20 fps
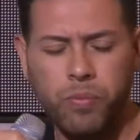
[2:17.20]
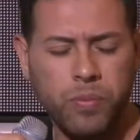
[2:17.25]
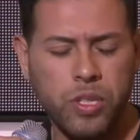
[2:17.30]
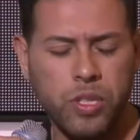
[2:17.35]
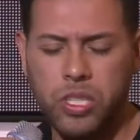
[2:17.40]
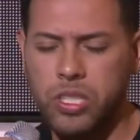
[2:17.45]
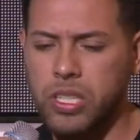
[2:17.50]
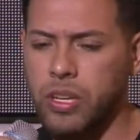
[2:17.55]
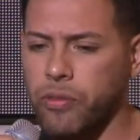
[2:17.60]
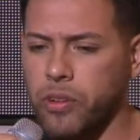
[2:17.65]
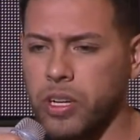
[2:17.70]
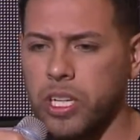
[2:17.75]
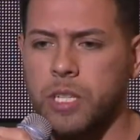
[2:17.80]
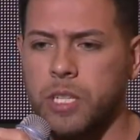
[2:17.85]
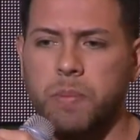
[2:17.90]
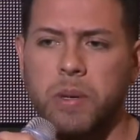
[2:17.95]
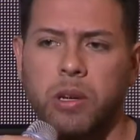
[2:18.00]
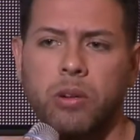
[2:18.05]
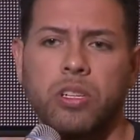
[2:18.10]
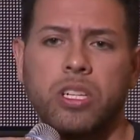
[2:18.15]
just different
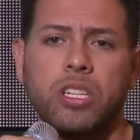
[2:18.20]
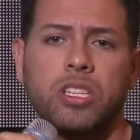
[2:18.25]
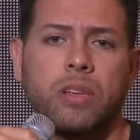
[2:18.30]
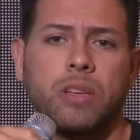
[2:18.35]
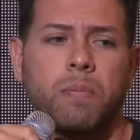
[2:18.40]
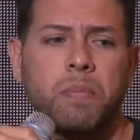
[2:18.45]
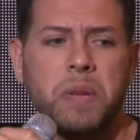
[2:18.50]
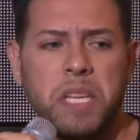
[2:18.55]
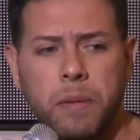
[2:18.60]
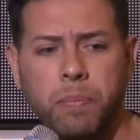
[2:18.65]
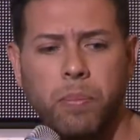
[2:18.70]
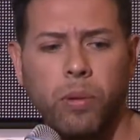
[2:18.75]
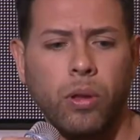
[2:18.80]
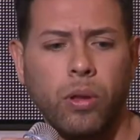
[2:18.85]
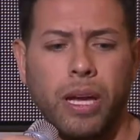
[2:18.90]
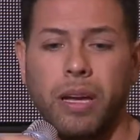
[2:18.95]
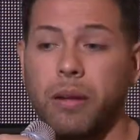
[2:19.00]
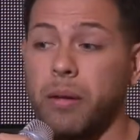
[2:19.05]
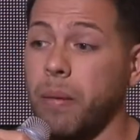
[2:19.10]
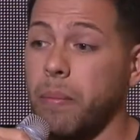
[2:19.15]
experiences and people.
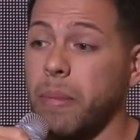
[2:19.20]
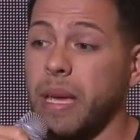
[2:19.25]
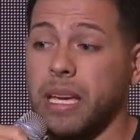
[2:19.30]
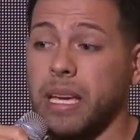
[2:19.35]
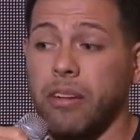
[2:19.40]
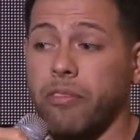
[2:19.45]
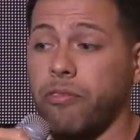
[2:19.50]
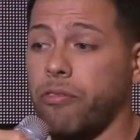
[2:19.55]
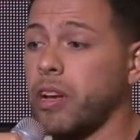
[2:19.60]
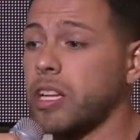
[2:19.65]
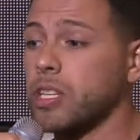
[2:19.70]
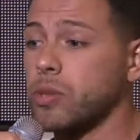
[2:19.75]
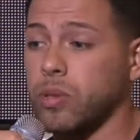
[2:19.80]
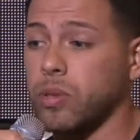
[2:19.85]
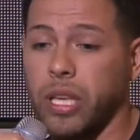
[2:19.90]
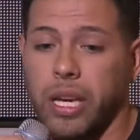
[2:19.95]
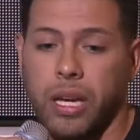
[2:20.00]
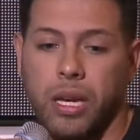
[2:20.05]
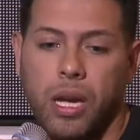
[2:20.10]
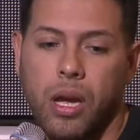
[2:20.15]
I ended up making friends
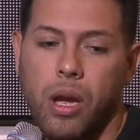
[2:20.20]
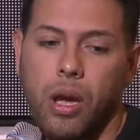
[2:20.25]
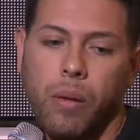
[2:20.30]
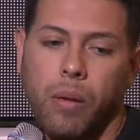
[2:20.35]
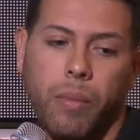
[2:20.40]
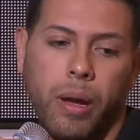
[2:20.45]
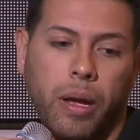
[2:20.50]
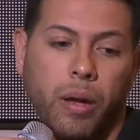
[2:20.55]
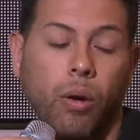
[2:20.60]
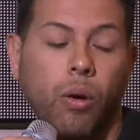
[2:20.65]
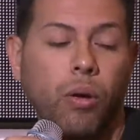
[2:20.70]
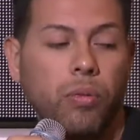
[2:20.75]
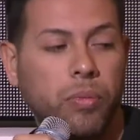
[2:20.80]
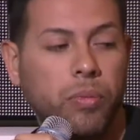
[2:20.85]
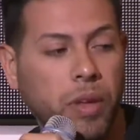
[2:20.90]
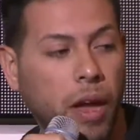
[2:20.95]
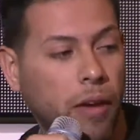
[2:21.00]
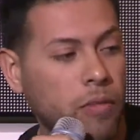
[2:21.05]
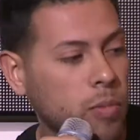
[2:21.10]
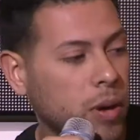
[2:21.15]
with like my
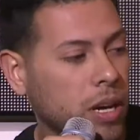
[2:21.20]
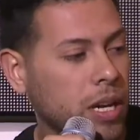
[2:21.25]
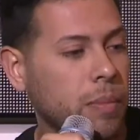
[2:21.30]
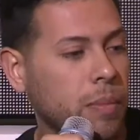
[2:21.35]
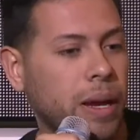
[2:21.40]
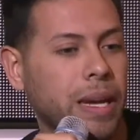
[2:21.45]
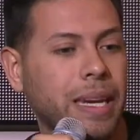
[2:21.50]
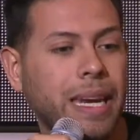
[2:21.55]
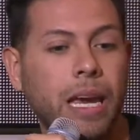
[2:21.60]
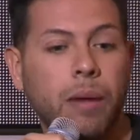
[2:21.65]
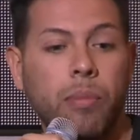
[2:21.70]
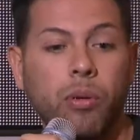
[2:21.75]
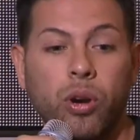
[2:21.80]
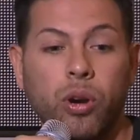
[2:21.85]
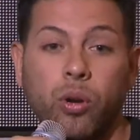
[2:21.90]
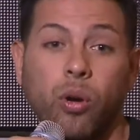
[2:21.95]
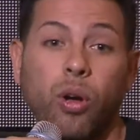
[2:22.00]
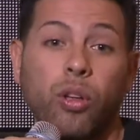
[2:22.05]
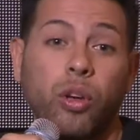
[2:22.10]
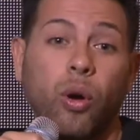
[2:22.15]
everybody in my
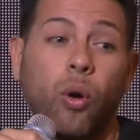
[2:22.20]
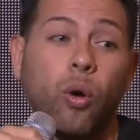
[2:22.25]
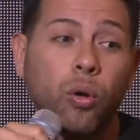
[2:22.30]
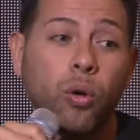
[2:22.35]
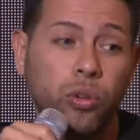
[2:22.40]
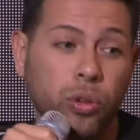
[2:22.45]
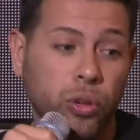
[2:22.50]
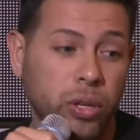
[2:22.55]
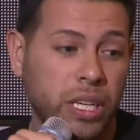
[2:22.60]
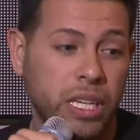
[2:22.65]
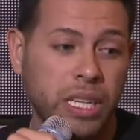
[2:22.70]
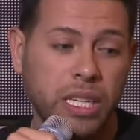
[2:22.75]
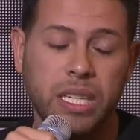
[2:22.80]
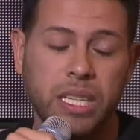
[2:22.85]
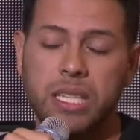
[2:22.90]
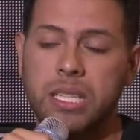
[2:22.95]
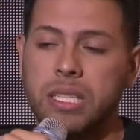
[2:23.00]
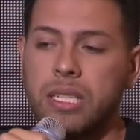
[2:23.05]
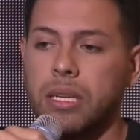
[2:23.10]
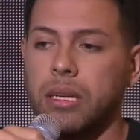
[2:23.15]
neighborhood, all the older
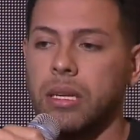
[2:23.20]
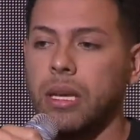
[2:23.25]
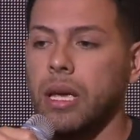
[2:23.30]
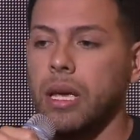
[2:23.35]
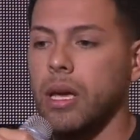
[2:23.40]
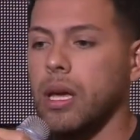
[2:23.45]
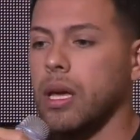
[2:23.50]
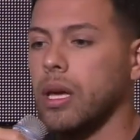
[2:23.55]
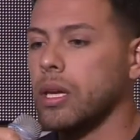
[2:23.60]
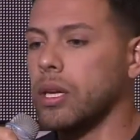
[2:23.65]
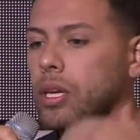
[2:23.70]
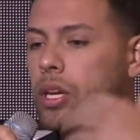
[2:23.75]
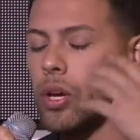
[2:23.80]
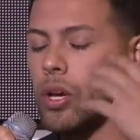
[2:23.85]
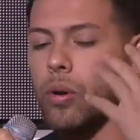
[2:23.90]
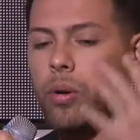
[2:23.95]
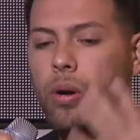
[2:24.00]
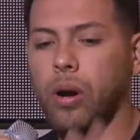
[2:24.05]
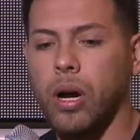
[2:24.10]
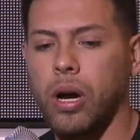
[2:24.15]
kids, and you
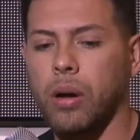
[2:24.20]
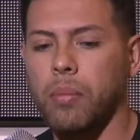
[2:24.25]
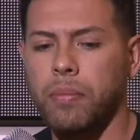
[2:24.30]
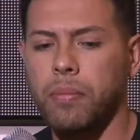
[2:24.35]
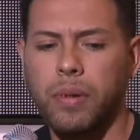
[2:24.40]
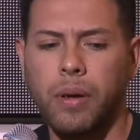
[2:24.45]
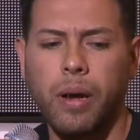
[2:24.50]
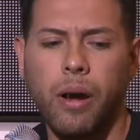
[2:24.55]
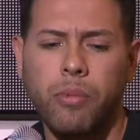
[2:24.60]
know, um,